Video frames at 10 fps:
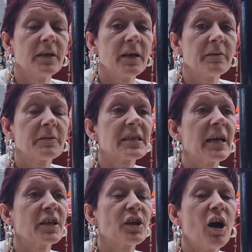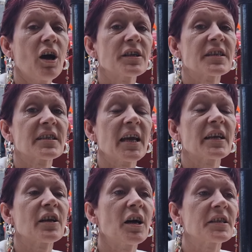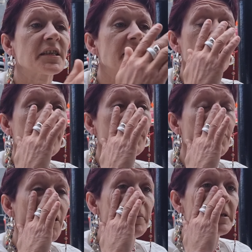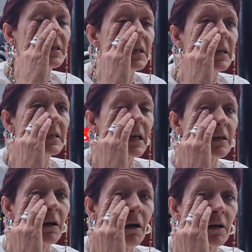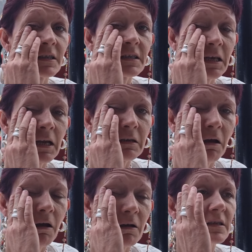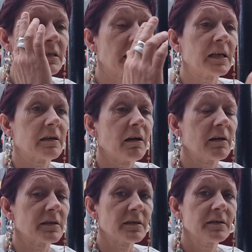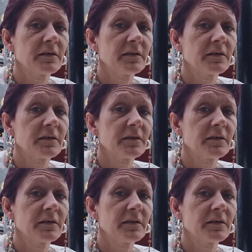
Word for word: Yeah. Well, thank so God. Thank God it's never brought me to no, that. Thank, thank God. God. Thank God. Thank God.